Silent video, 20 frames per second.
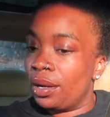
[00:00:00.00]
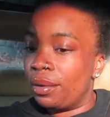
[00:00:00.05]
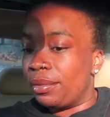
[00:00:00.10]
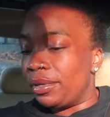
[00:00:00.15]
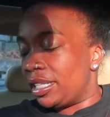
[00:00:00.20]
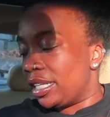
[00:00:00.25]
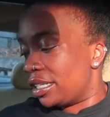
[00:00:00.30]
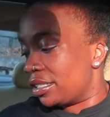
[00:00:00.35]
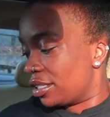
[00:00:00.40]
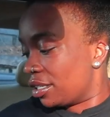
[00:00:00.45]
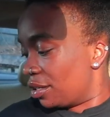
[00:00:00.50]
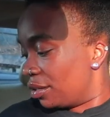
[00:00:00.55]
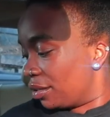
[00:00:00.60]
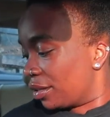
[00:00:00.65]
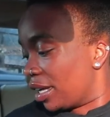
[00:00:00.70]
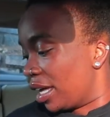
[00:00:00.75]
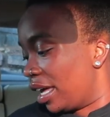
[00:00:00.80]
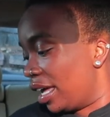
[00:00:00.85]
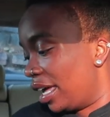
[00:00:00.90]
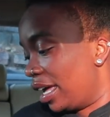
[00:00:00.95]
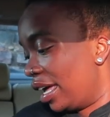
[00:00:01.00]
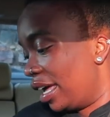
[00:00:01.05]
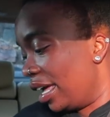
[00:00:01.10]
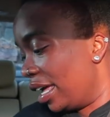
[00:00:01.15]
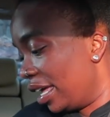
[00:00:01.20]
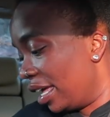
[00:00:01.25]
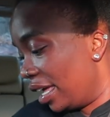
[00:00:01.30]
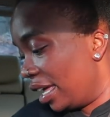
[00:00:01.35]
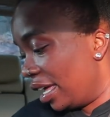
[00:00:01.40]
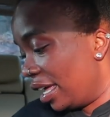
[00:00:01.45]
but that's
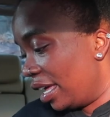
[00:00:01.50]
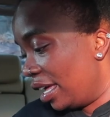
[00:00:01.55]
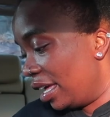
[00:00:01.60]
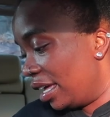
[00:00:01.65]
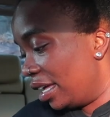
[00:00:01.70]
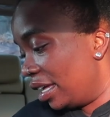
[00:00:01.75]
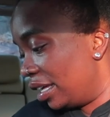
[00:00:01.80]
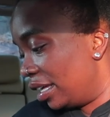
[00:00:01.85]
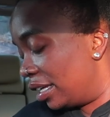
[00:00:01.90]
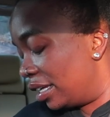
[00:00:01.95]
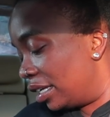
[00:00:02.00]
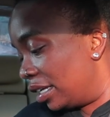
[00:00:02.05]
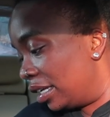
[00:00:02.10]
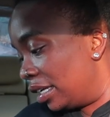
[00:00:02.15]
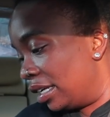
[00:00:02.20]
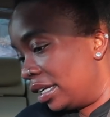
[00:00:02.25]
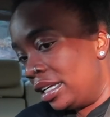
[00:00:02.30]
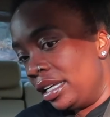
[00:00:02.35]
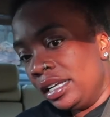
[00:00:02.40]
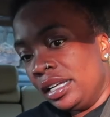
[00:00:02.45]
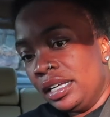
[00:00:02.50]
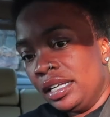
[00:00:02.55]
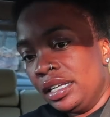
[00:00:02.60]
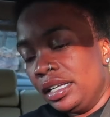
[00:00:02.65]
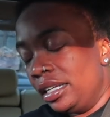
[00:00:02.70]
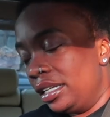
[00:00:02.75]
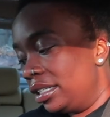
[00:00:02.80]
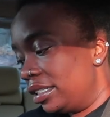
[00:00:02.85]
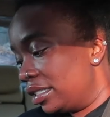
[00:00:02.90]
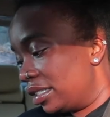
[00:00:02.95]
okay.
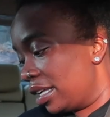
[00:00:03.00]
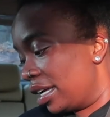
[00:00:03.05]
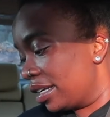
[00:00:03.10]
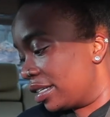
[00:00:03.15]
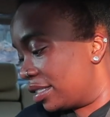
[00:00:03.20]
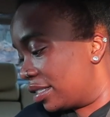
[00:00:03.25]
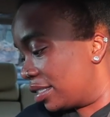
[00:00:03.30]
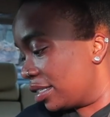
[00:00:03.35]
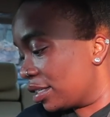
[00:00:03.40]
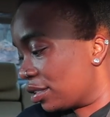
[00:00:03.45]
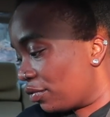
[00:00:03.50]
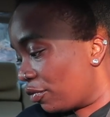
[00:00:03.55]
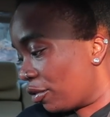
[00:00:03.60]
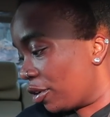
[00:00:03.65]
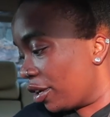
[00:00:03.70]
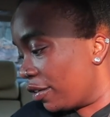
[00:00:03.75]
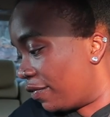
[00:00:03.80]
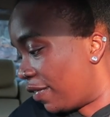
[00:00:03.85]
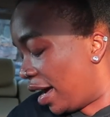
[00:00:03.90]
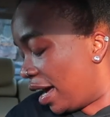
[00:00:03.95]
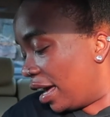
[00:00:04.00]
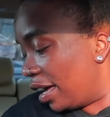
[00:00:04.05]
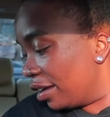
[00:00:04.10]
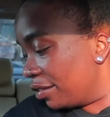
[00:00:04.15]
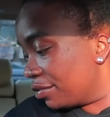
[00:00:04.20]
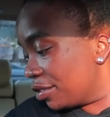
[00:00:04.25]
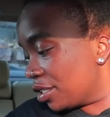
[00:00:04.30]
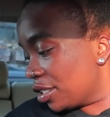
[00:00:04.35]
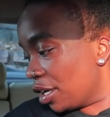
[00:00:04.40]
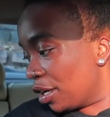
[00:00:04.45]
It is like six
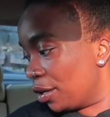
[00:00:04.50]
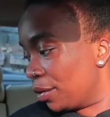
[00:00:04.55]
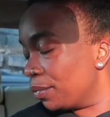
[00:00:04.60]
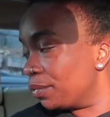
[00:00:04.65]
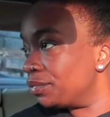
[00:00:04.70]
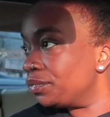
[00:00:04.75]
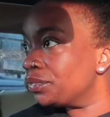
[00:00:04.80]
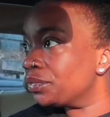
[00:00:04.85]
forty-five, so